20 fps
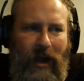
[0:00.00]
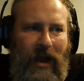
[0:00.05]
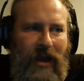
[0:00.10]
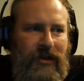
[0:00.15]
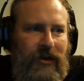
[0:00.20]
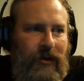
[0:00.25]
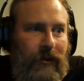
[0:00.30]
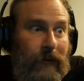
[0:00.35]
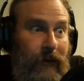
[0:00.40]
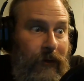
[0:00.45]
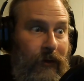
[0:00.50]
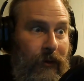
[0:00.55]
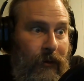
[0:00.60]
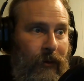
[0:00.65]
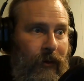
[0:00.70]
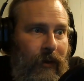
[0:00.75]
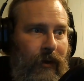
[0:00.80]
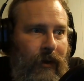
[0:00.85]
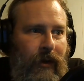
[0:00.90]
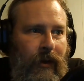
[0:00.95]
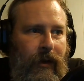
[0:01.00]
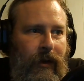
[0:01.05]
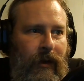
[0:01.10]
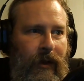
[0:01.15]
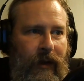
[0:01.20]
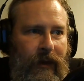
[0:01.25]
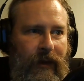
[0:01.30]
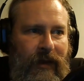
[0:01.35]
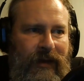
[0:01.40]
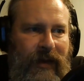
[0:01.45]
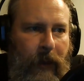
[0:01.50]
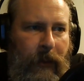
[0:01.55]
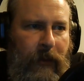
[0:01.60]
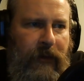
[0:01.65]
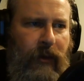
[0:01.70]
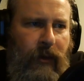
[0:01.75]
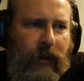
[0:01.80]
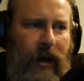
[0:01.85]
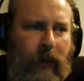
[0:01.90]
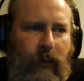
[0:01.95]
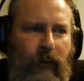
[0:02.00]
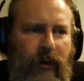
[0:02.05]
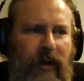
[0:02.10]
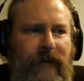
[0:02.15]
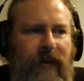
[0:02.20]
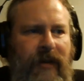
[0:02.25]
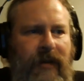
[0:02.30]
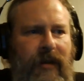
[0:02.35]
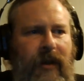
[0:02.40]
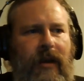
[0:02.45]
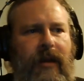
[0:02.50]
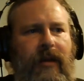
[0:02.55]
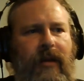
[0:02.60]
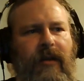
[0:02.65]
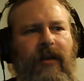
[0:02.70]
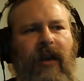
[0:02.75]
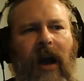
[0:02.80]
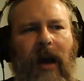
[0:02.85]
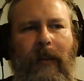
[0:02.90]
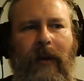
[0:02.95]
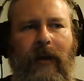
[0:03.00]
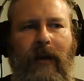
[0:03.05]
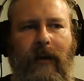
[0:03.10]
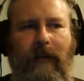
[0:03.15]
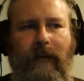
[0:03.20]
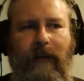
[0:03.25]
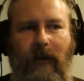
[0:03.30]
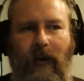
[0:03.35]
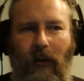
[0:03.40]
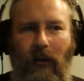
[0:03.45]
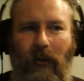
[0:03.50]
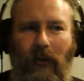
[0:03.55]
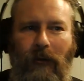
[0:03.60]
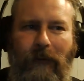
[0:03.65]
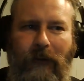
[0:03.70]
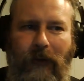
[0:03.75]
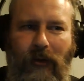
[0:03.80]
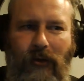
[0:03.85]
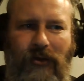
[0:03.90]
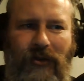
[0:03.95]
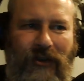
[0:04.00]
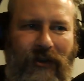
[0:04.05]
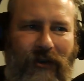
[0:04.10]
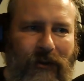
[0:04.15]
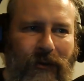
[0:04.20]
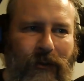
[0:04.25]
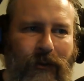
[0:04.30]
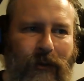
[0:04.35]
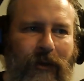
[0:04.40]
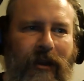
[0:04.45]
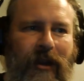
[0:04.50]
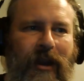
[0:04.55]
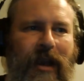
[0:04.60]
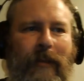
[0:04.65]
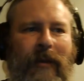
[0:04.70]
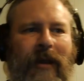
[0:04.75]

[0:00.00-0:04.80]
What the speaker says: Rational View. In this episode, I'm revisiting the topic of cold fusion with an